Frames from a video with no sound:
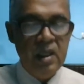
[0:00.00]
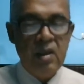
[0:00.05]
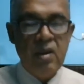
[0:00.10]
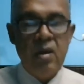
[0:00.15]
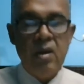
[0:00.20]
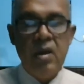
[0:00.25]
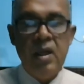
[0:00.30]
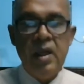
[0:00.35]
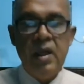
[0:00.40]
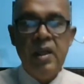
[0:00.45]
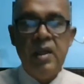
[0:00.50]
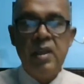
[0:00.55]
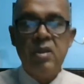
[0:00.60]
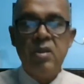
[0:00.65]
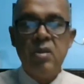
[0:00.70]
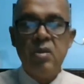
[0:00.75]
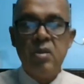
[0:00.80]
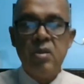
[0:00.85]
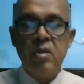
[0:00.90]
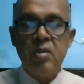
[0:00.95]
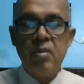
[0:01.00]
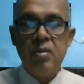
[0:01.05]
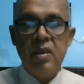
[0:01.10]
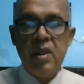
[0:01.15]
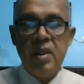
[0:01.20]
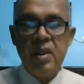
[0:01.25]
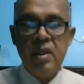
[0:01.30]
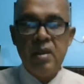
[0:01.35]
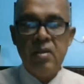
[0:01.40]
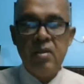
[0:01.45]
or any sort of
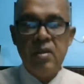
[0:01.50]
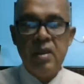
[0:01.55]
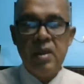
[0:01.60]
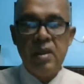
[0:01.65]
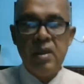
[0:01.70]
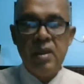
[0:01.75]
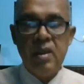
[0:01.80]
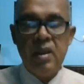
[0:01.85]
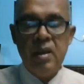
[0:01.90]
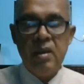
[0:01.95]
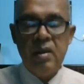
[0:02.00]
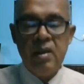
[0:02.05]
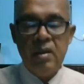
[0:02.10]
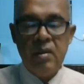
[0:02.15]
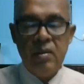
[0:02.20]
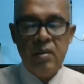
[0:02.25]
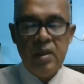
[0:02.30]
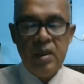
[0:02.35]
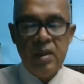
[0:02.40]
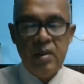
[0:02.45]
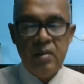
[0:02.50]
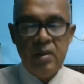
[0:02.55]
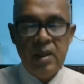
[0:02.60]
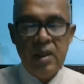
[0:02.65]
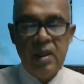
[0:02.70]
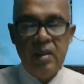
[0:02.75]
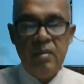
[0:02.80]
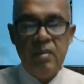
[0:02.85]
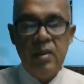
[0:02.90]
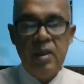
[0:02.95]
matter, whatever
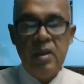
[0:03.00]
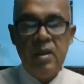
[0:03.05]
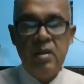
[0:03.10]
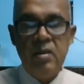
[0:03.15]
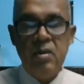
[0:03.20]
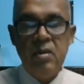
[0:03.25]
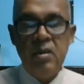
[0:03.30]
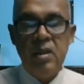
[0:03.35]
happened to